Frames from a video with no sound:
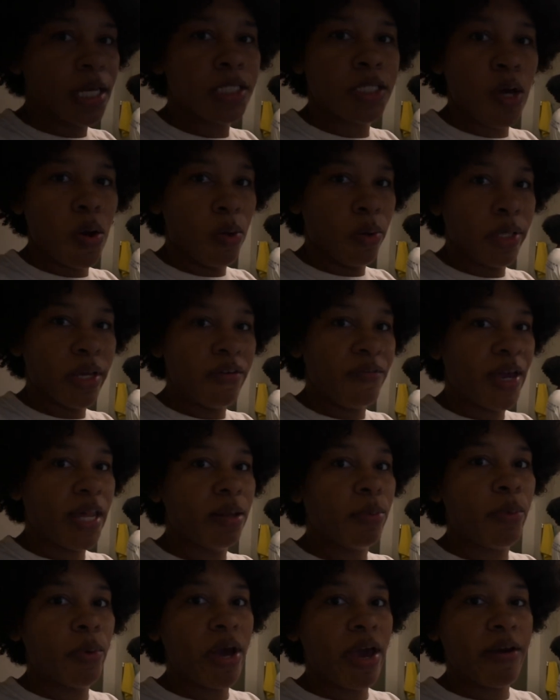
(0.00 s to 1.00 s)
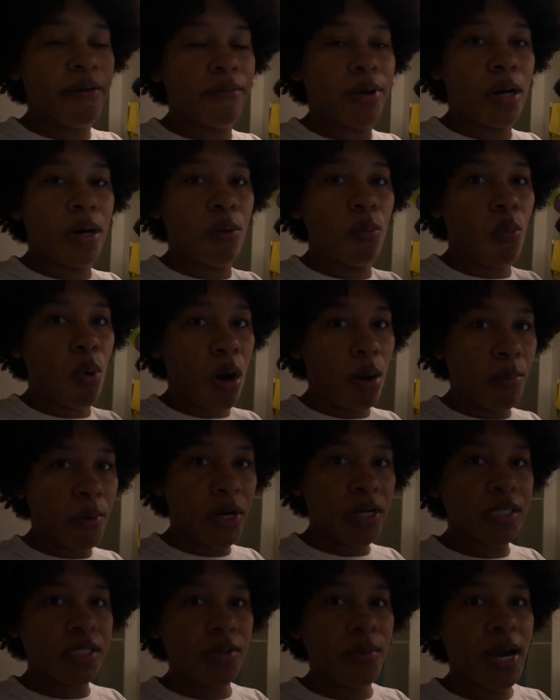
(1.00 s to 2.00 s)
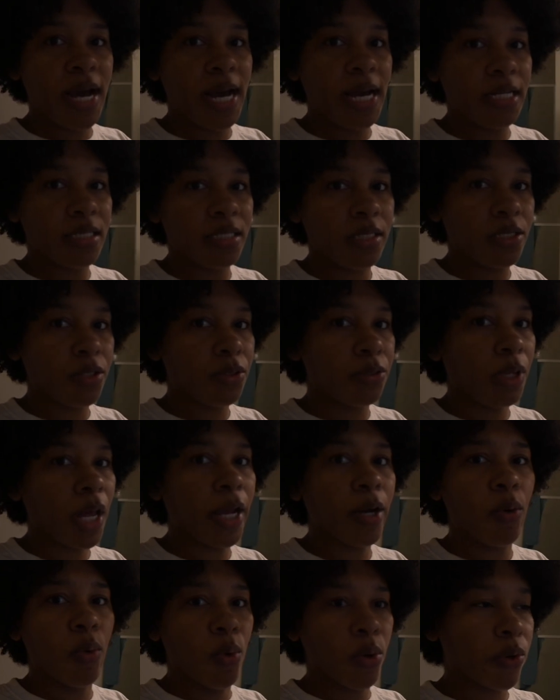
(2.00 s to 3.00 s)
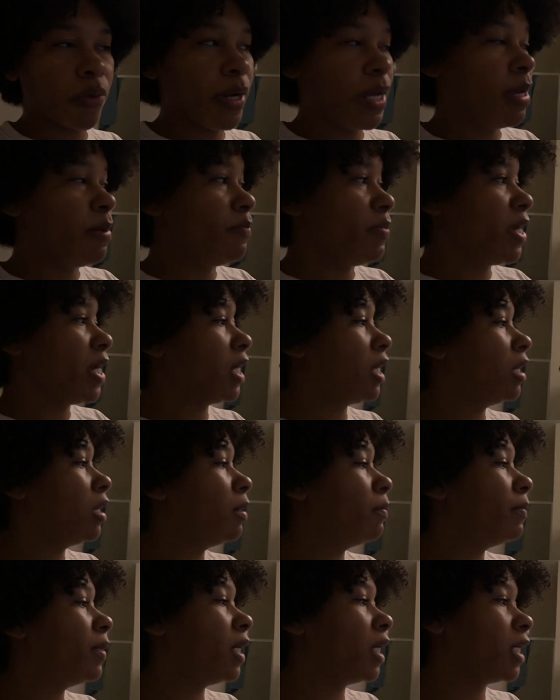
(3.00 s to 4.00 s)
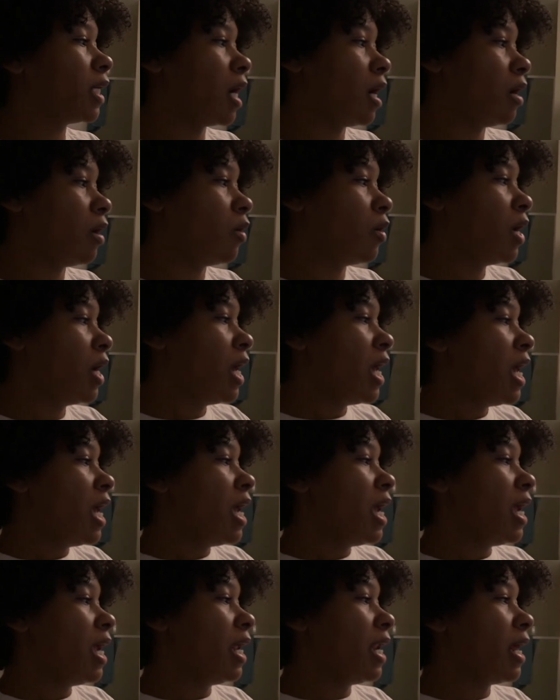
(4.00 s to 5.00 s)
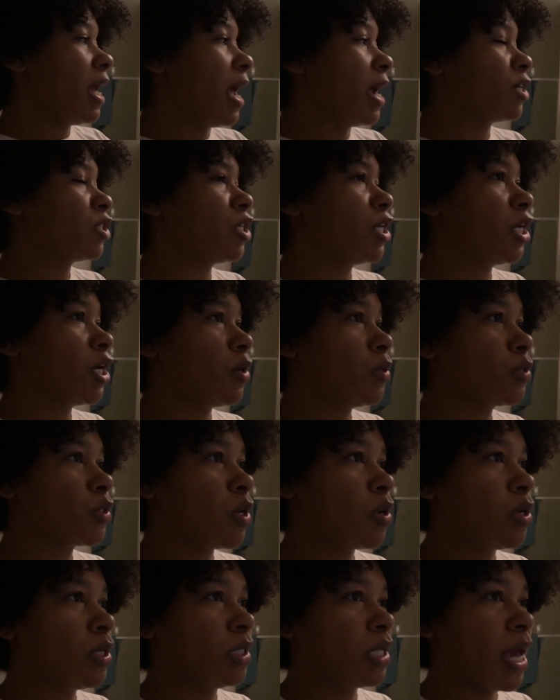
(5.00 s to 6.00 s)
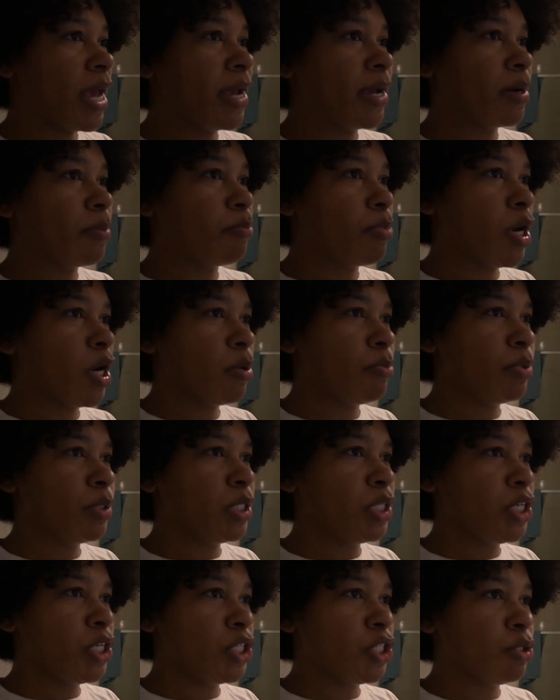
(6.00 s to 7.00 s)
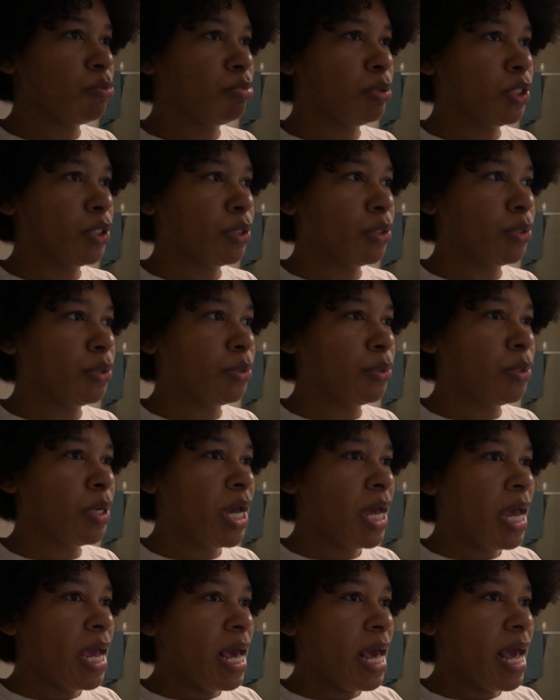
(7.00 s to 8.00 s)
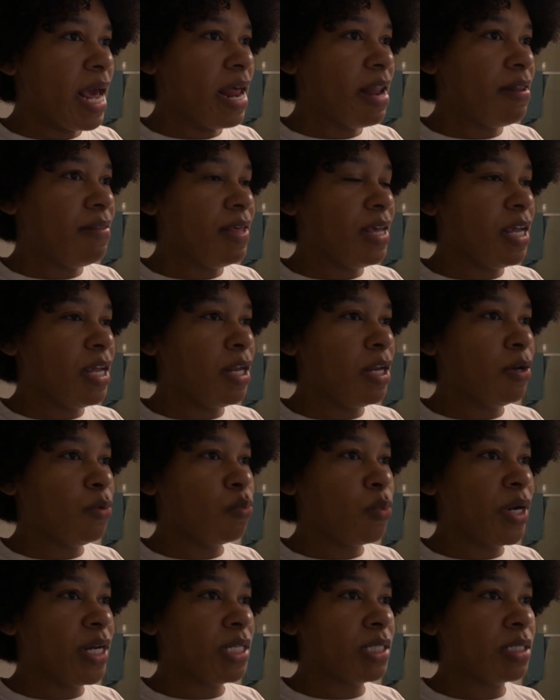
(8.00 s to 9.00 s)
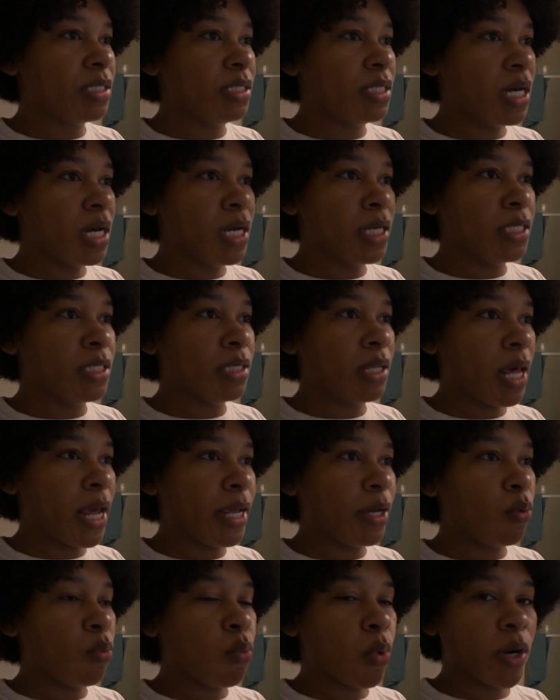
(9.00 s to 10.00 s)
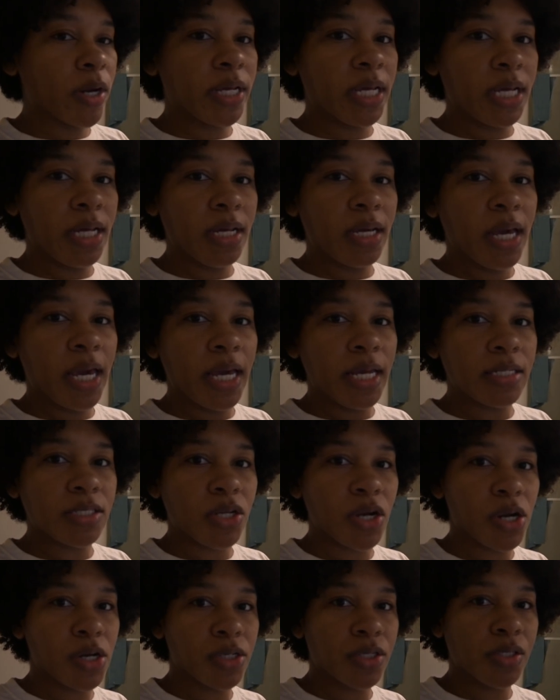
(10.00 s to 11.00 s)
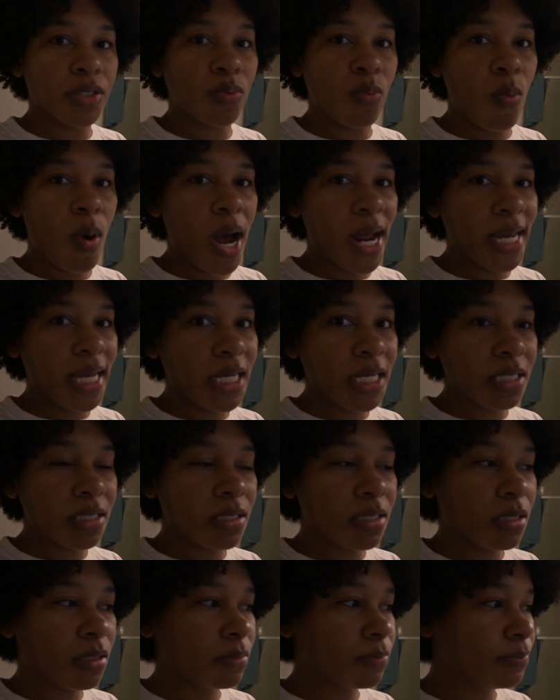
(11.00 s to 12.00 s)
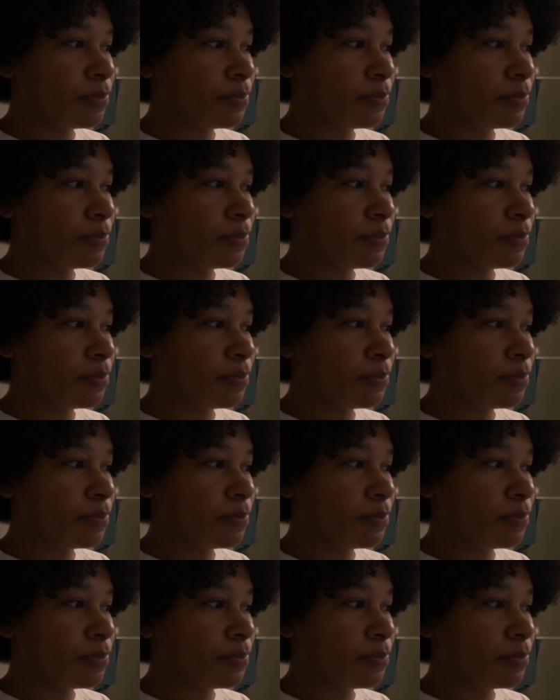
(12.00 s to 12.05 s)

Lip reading: It's only available at Walmart, so I had to like order it and pick up. But y'all, it actually goes on like purplish blue, and then when it's done like working, it turns white.